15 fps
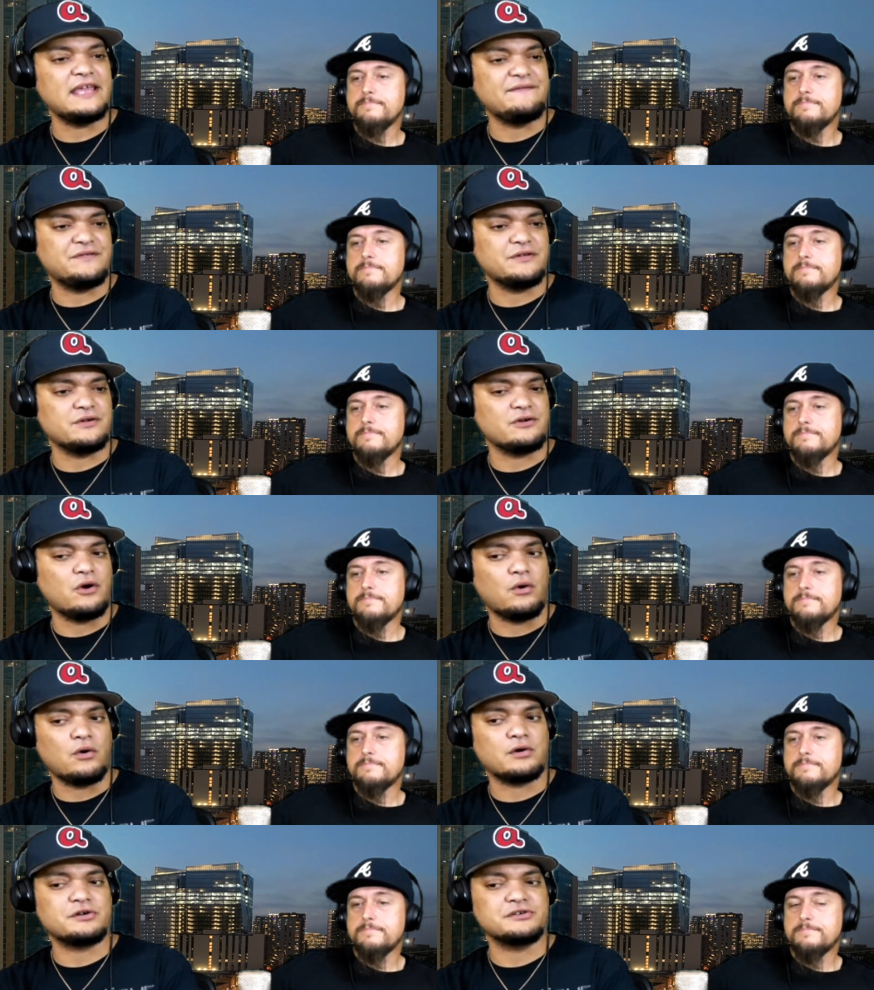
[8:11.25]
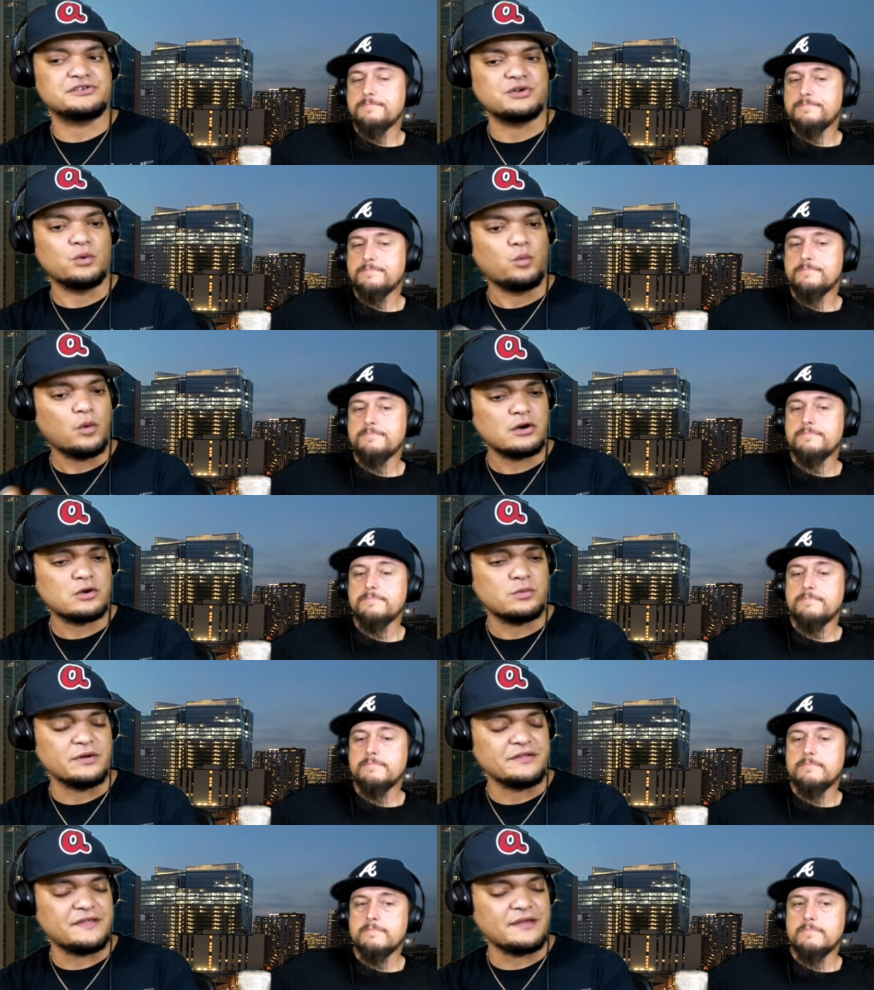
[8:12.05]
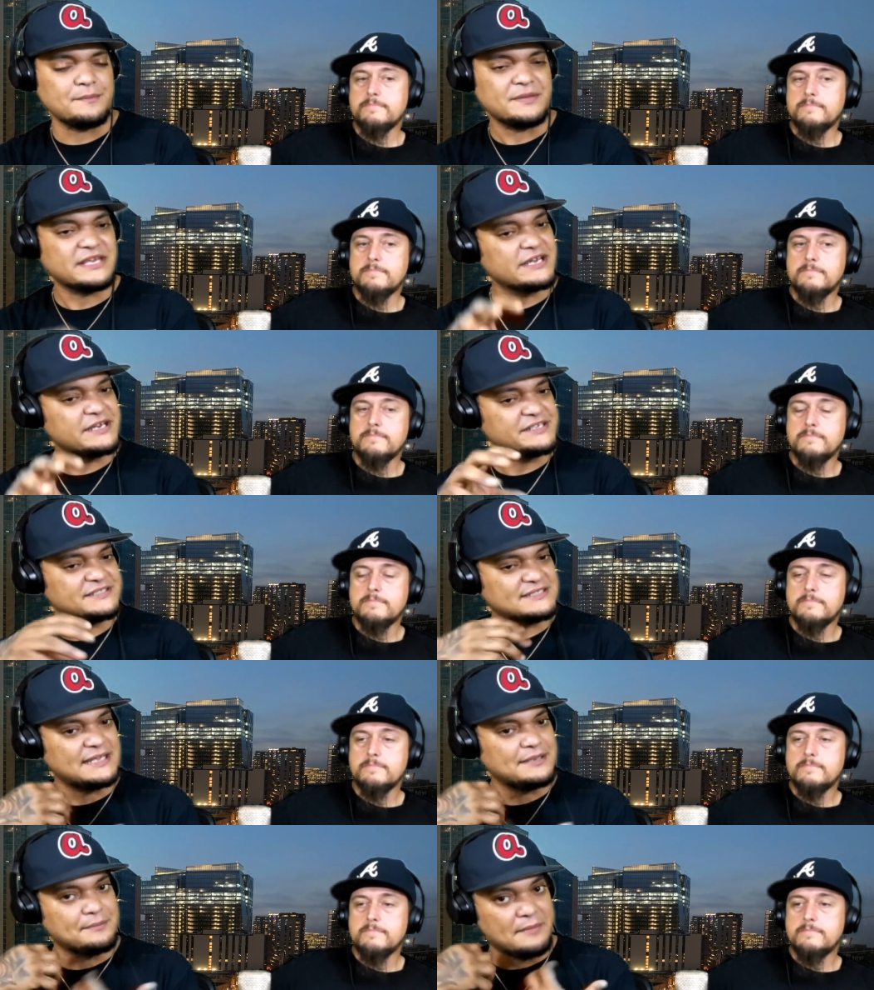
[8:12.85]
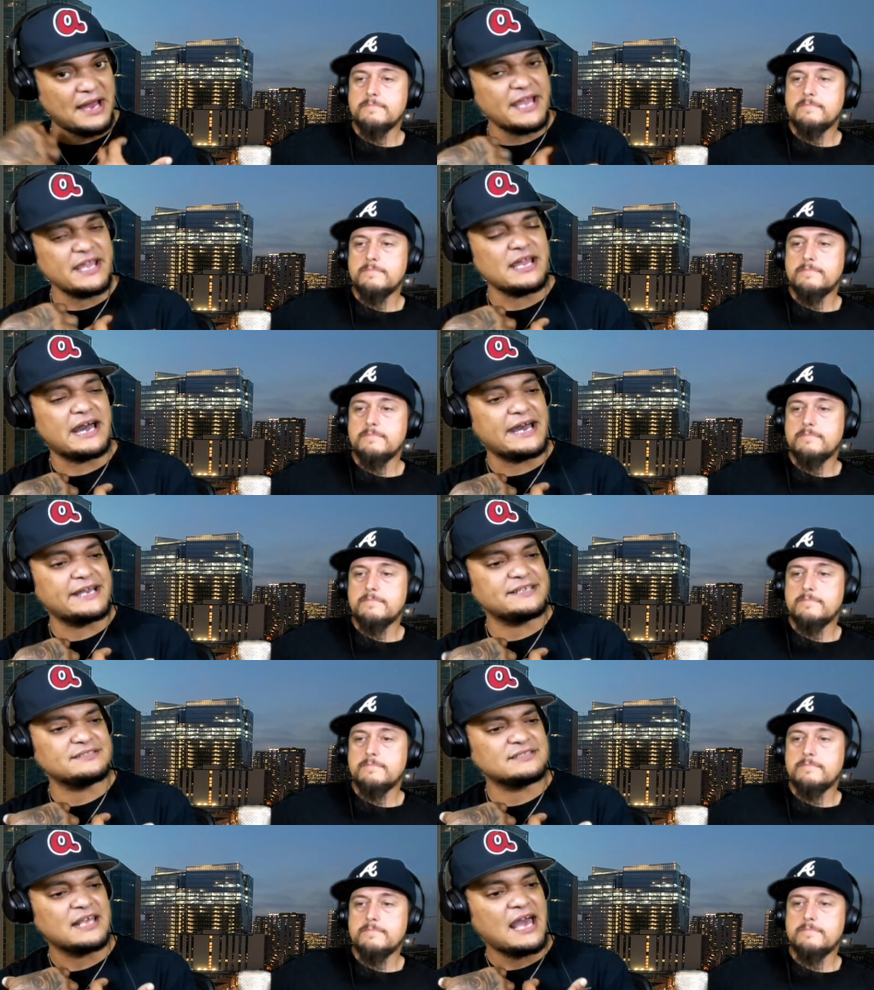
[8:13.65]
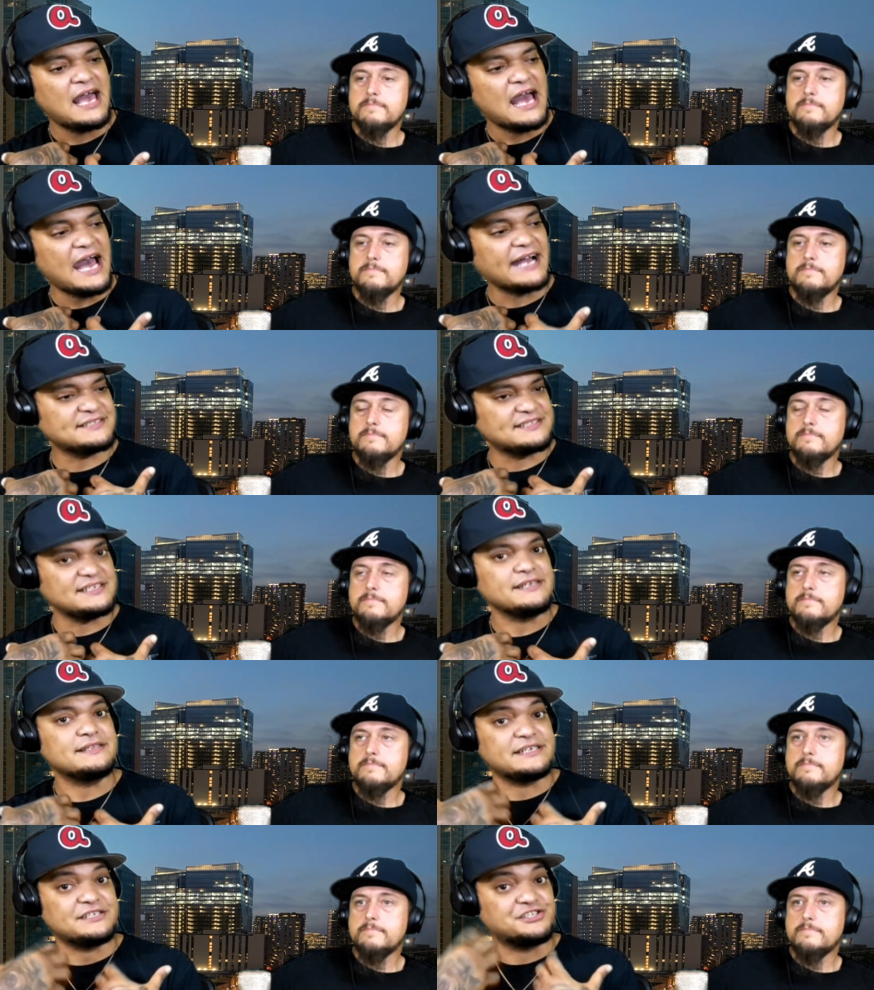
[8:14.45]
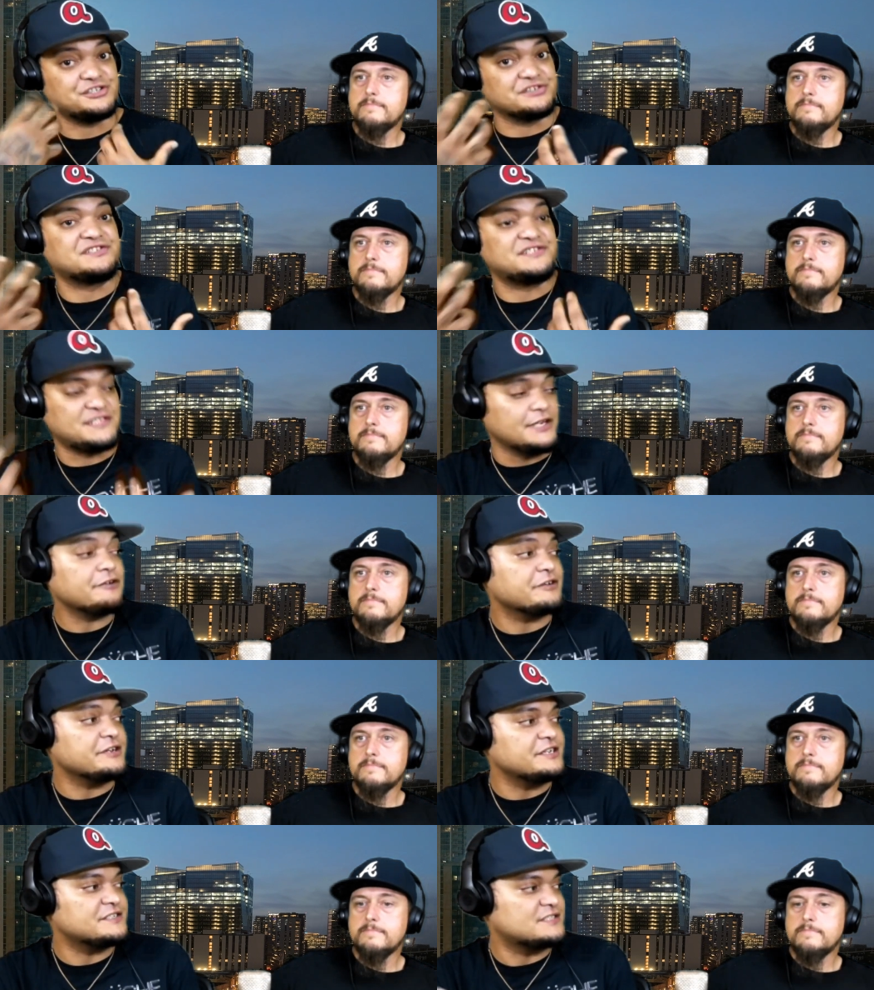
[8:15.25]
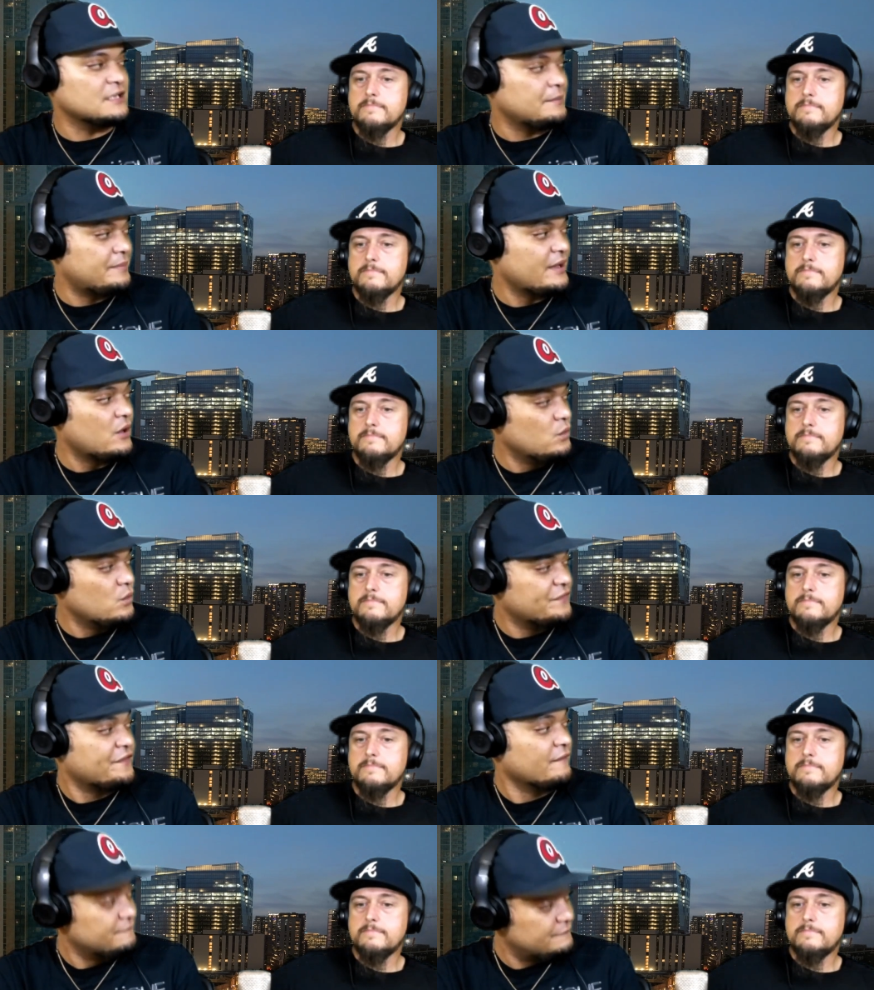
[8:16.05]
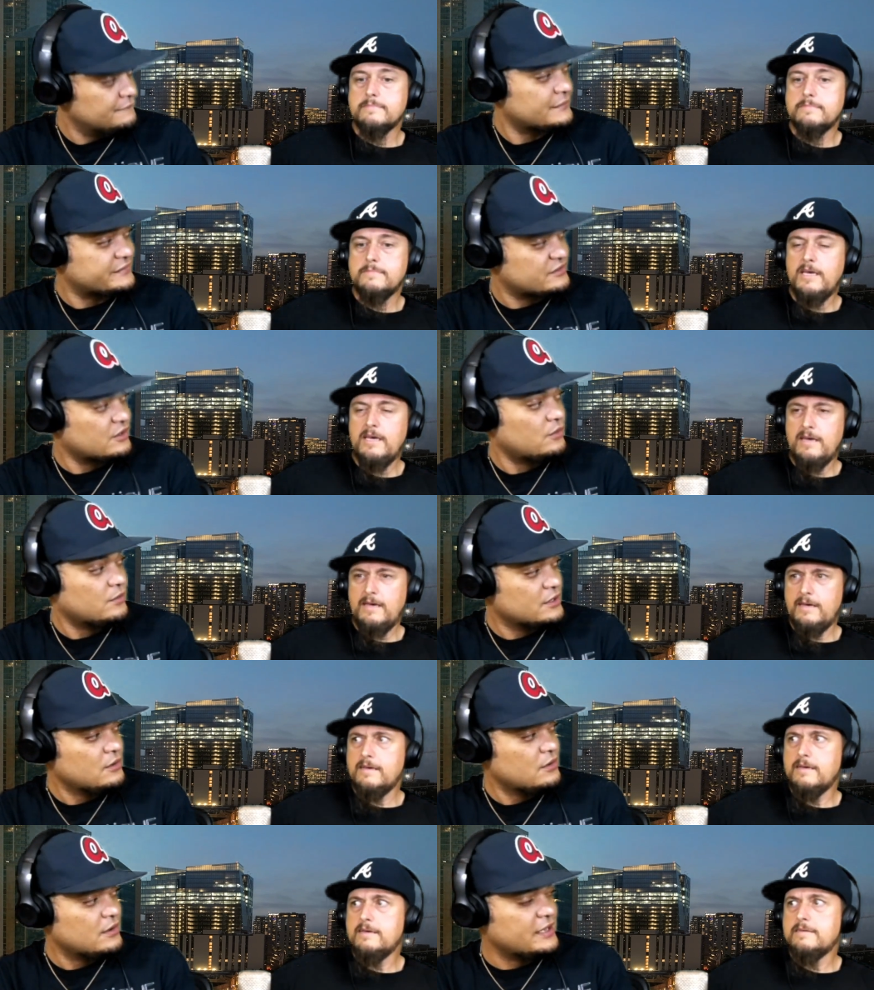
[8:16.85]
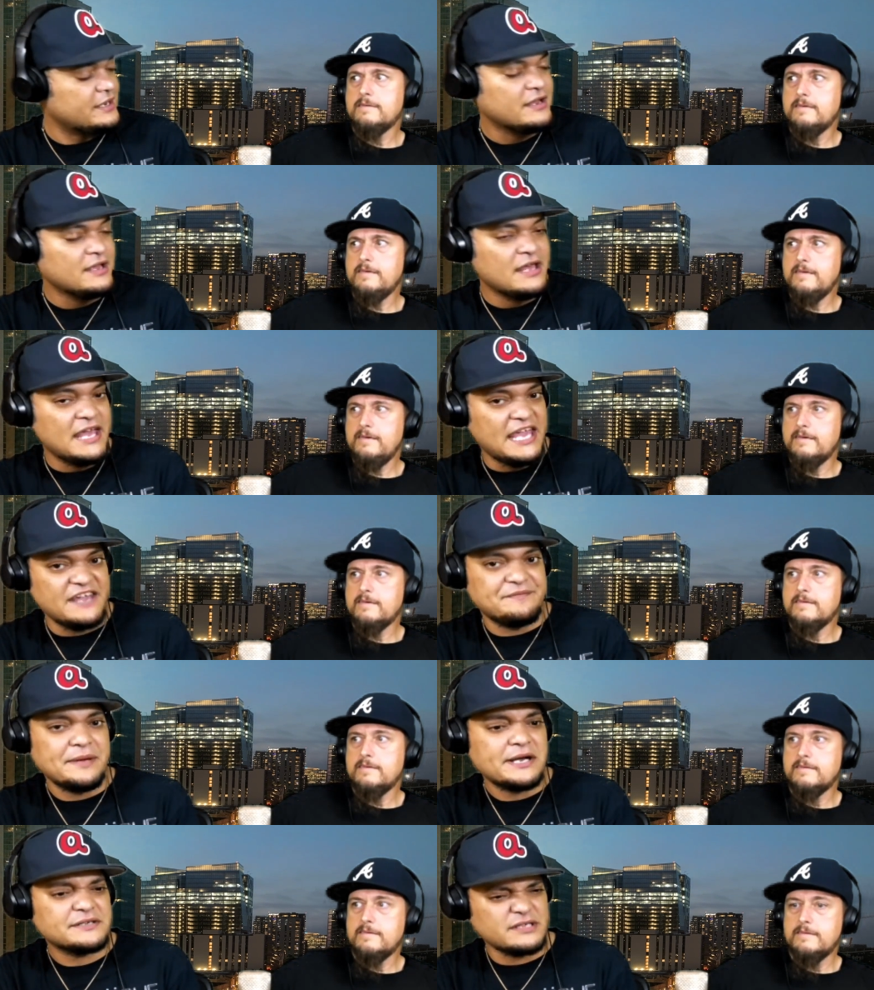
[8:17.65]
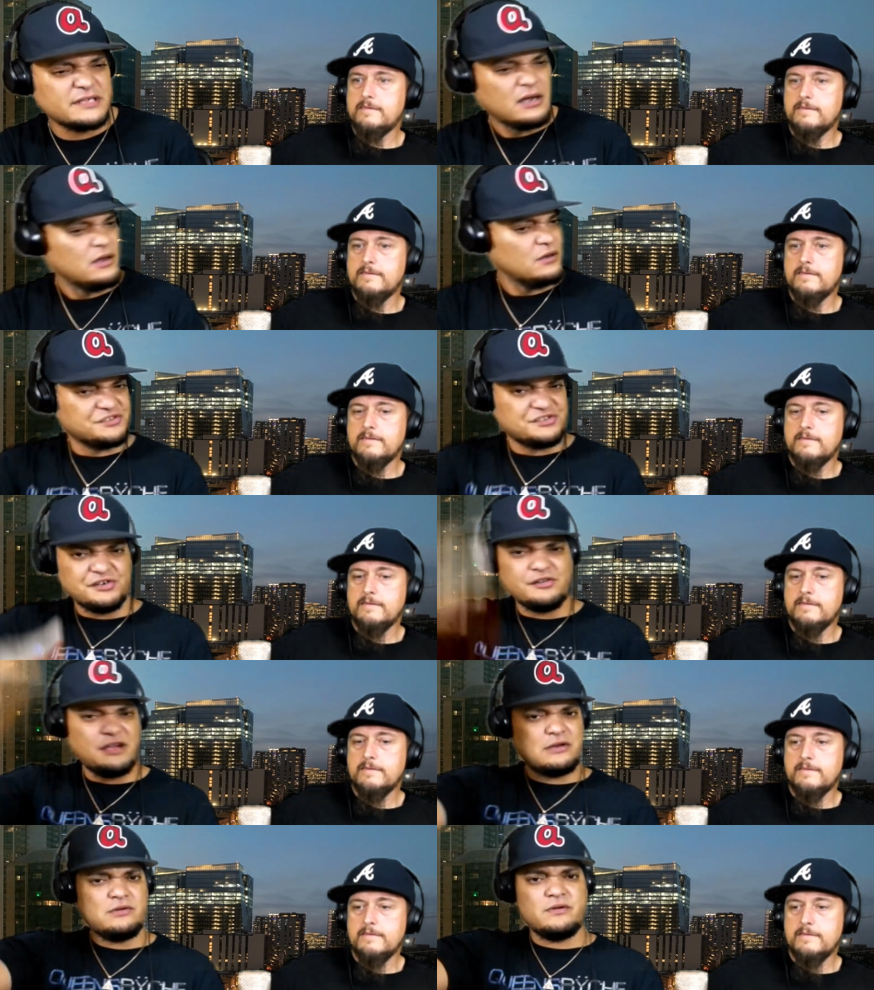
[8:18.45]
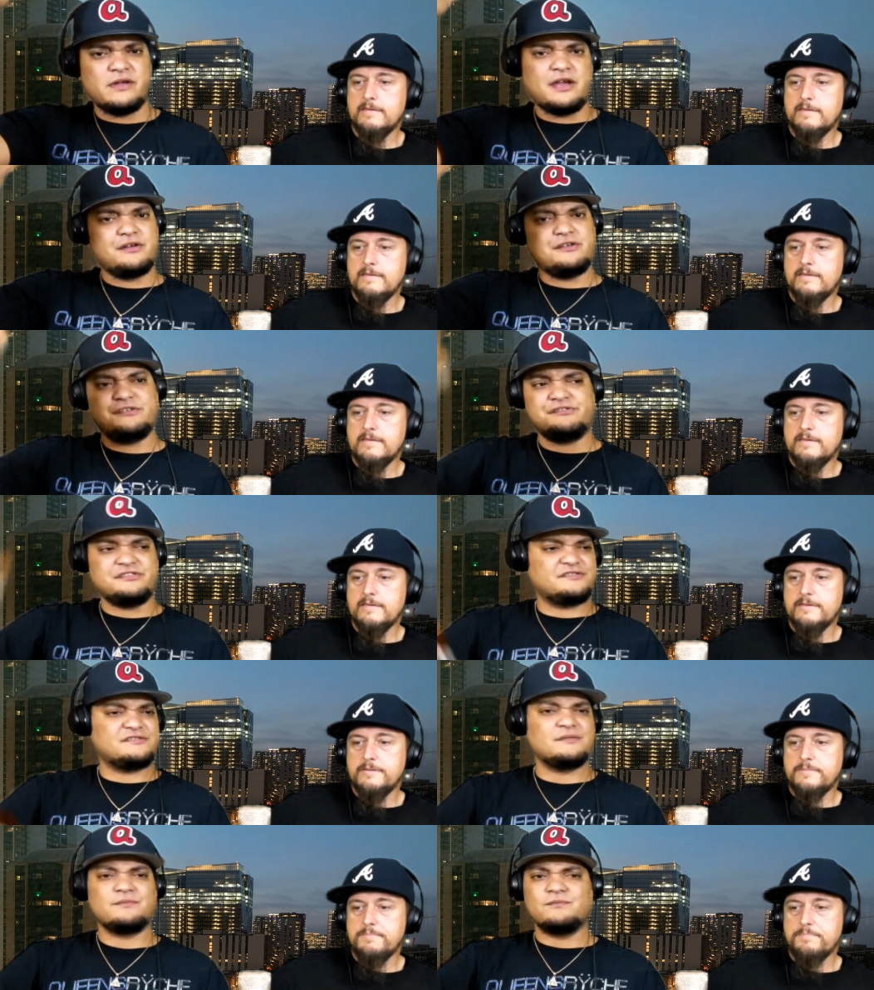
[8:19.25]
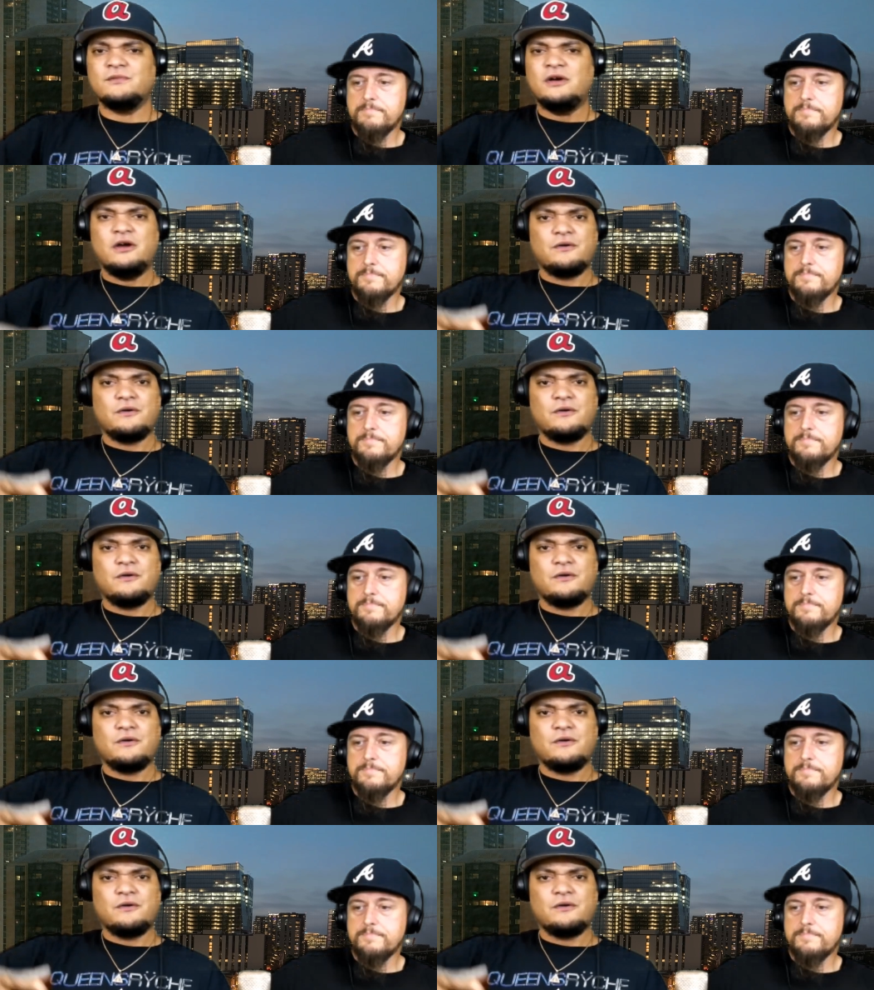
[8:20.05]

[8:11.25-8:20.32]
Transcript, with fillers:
Speaker 1: if you're harder to work with because in my eyes, I see that you're serious about what the what's yeah. going on. Yeah. If Michael's like, oh sure, I don't care, you're just some